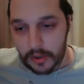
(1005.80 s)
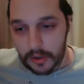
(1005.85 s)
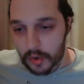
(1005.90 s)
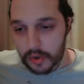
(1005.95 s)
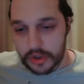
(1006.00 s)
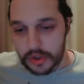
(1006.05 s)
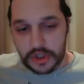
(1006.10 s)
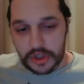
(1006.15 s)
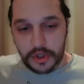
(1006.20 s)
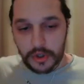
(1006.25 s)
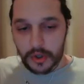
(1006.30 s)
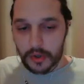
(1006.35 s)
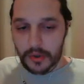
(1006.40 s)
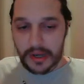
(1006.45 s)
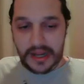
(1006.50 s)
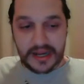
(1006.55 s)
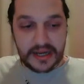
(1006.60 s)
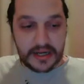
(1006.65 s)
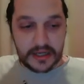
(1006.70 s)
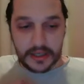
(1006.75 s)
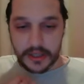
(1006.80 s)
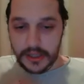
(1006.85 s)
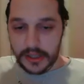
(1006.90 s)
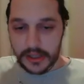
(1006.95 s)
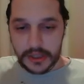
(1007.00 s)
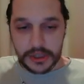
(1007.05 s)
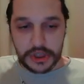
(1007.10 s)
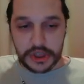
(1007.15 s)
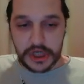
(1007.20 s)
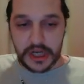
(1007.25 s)
or just, like
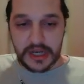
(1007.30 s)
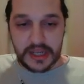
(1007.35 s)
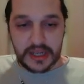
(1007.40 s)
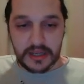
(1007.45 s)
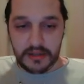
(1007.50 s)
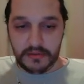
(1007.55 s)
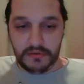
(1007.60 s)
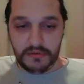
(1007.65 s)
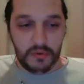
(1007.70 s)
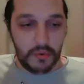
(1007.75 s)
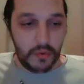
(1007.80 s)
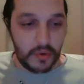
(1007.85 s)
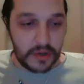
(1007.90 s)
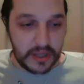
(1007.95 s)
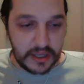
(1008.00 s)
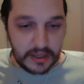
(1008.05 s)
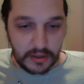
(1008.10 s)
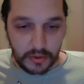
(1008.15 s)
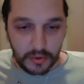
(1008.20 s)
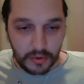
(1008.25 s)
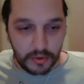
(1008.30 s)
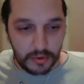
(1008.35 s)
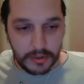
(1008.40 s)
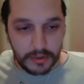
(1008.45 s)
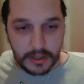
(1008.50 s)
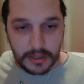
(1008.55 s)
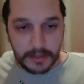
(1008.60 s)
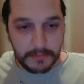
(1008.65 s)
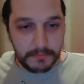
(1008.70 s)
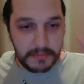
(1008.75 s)
chilling and talking, or
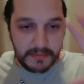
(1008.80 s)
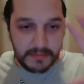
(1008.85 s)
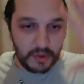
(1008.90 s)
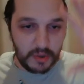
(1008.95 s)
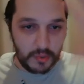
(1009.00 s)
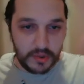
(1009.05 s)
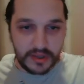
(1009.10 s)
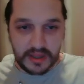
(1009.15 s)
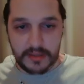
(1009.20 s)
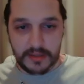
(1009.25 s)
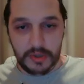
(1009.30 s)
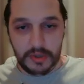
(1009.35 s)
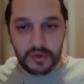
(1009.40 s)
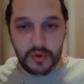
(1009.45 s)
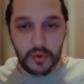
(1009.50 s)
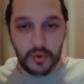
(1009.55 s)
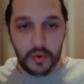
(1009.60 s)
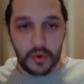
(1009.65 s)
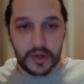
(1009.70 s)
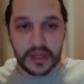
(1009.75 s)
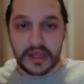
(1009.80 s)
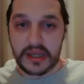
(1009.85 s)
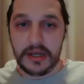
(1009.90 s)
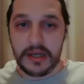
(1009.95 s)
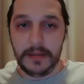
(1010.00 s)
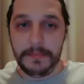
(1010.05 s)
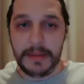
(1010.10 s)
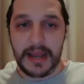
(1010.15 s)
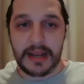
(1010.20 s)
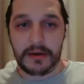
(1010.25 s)
maybe you want someone talking
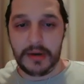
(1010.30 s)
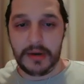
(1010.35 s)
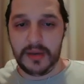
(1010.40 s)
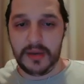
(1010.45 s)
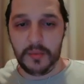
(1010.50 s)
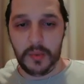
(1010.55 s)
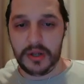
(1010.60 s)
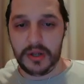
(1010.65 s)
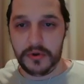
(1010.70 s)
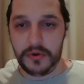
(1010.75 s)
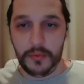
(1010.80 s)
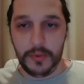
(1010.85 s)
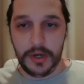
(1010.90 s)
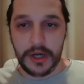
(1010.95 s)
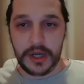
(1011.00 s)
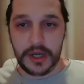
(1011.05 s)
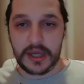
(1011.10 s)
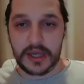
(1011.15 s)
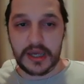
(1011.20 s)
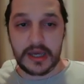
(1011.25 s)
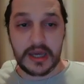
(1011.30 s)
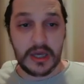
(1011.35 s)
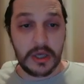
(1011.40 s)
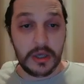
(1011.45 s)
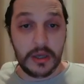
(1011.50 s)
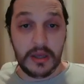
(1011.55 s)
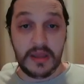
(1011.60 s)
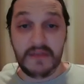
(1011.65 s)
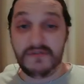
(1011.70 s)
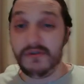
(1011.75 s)
in the background while you're working,
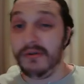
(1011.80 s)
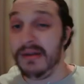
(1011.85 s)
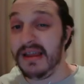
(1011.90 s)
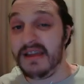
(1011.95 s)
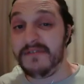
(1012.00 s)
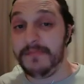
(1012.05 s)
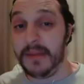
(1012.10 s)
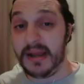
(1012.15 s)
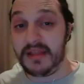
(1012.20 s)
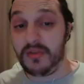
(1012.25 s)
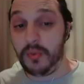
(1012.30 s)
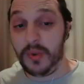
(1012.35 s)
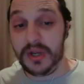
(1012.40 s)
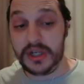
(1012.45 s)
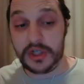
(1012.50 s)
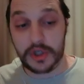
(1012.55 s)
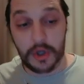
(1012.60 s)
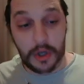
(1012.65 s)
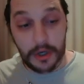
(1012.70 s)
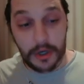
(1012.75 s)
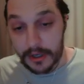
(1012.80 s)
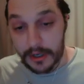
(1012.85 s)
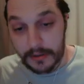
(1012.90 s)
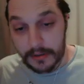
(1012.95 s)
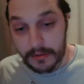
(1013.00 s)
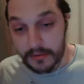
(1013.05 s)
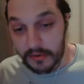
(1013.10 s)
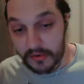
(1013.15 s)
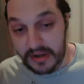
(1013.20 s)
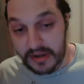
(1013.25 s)
if you leave my Twitch on,
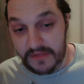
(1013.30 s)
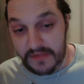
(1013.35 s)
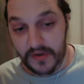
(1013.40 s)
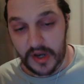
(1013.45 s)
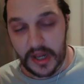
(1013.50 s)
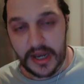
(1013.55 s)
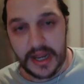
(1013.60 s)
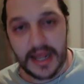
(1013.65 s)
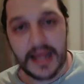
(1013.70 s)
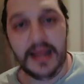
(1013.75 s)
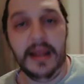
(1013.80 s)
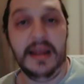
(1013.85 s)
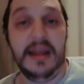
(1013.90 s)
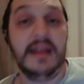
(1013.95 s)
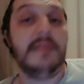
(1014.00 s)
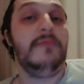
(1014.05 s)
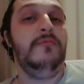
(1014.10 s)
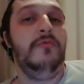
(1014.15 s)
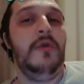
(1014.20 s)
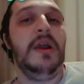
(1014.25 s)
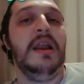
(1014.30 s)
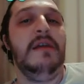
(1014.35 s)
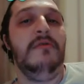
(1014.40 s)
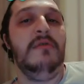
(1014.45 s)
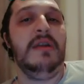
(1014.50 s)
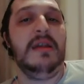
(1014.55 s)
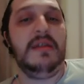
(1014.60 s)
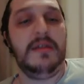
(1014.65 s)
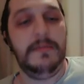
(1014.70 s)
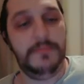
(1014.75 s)
or anything like that, it's really,
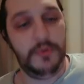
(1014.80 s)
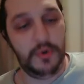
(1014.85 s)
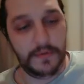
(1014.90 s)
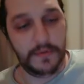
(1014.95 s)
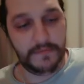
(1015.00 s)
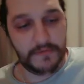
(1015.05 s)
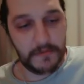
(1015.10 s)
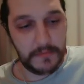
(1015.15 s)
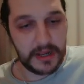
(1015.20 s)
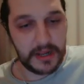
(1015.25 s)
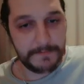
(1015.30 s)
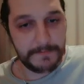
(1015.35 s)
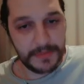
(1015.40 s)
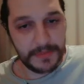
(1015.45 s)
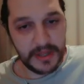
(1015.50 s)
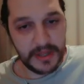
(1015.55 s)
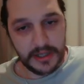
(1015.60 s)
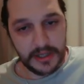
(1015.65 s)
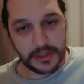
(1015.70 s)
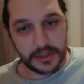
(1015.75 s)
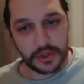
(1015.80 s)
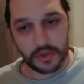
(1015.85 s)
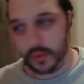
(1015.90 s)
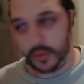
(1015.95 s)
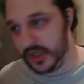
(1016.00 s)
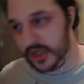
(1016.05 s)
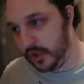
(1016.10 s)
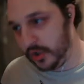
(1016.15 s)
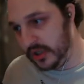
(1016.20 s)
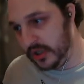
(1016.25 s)
really supportive to me. So
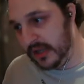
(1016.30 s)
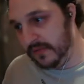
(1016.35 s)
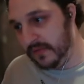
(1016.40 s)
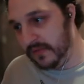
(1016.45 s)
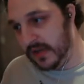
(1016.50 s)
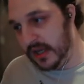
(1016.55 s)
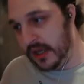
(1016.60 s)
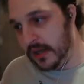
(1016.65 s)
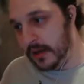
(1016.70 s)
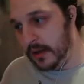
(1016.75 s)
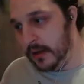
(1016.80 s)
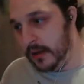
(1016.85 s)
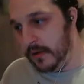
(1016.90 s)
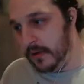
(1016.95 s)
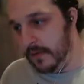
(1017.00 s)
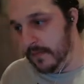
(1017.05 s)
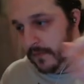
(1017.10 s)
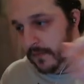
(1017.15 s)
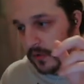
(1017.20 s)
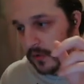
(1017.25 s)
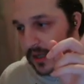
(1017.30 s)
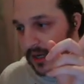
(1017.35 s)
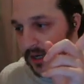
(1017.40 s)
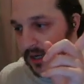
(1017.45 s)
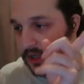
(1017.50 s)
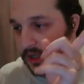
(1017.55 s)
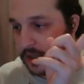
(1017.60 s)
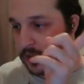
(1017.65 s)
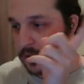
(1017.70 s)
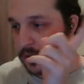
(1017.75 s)

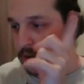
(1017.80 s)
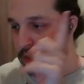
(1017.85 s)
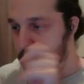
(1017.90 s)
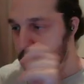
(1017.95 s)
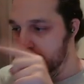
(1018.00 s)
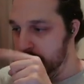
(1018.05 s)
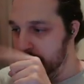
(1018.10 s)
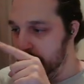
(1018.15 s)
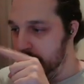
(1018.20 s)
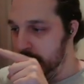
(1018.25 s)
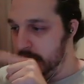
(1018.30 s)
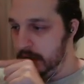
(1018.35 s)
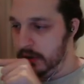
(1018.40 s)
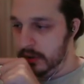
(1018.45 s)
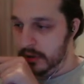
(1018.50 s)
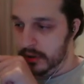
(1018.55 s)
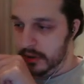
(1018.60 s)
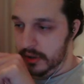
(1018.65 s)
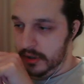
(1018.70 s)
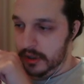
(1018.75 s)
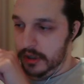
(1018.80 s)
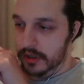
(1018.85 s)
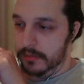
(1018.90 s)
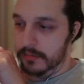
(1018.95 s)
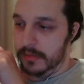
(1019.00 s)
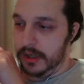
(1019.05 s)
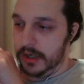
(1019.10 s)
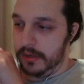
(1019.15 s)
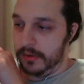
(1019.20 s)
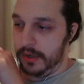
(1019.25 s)

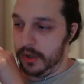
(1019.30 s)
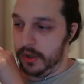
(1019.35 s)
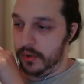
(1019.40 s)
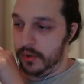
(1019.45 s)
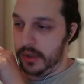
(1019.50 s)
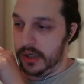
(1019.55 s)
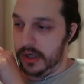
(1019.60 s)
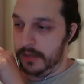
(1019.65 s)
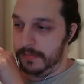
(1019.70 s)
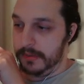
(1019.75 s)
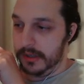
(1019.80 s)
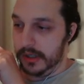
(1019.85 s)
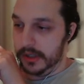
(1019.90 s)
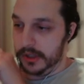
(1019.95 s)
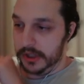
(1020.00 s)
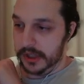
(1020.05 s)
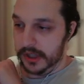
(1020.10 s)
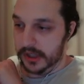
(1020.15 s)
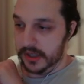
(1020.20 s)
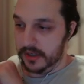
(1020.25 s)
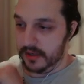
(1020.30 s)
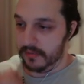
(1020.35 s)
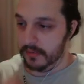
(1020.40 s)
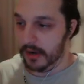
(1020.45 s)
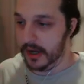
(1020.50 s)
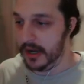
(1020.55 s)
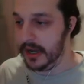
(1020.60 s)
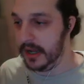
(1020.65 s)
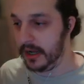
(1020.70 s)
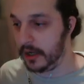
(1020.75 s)
twitch.tv/OmarioRpg. It's
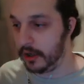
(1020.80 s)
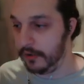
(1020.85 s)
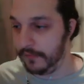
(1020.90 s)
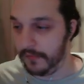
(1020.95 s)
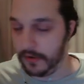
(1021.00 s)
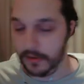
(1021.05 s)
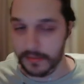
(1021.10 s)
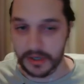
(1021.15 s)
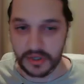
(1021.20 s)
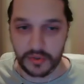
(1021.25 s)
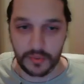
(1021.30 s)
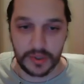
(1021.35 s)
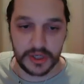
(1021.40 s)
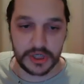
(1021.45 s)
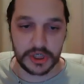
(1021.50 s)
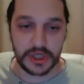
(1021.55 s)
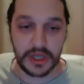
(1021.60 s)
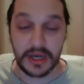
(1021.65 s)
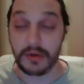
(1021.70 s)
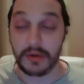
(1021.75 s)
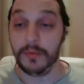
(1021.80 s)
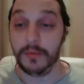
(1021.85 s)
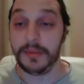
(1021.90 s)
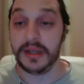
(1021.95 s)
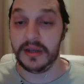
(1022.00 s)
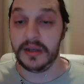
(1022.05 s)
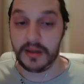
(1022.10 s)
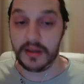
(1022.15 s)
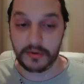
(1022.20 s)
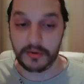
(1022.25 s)
right there. Go follow my Twitch. The link will
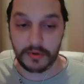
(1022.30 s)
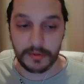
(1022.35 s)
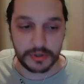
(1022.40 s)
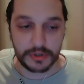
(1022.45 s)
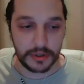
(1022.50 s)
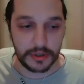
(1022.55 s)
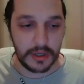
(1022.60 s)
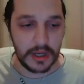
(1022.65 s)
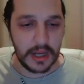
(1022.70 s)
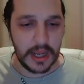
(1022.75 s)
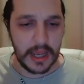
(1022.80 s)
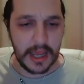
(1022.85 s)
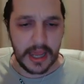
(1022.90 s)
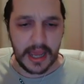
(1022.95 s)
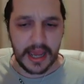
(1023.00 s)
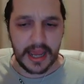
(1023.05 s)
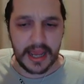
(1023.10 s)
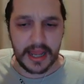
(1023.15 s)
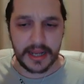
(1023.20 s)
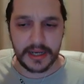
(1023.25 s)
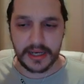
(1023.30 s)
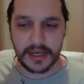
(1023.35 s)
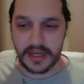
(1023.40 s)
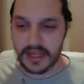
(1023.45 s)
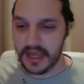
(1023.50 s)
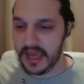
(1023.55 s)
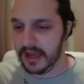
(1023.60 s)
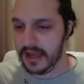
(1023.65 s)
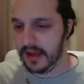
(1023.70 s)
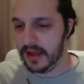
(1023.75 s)
be in the description. And
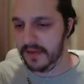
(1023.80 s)
yeah,